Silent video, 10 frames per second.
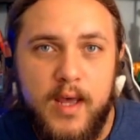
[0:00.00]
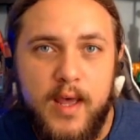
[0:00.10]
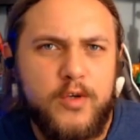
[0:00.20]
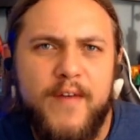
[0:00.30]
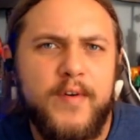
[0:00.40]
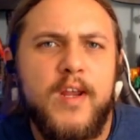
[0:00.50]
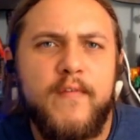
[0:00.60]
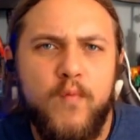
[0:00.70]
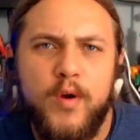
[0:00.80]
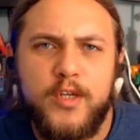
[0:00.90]
If you have
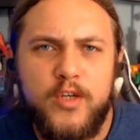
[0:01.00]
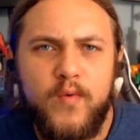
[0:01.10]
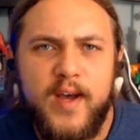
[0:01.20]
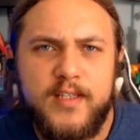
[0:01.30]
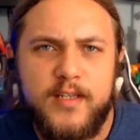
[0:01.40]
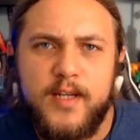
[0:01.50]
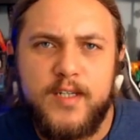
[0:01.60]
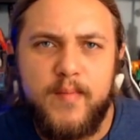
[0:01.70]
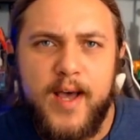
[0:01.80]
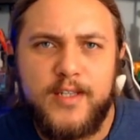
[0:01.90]
enough work to do as the
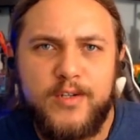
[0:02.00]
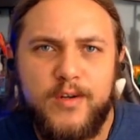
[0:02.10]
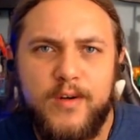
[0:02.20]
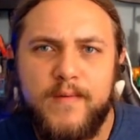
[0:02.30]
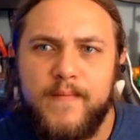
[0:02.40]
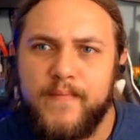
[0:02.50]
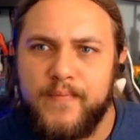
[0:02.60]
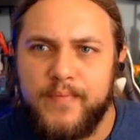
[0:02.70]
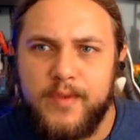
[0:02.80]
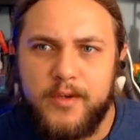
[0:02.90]
dungeon master,
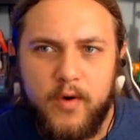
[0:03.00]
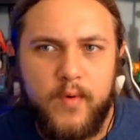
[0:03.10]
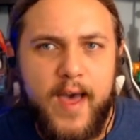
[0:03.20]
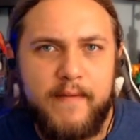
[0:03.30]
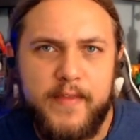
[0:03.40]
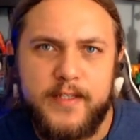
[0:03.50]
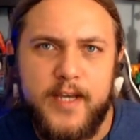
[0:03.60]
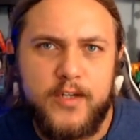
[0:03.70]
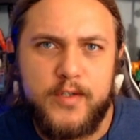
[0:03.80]
don't have this extra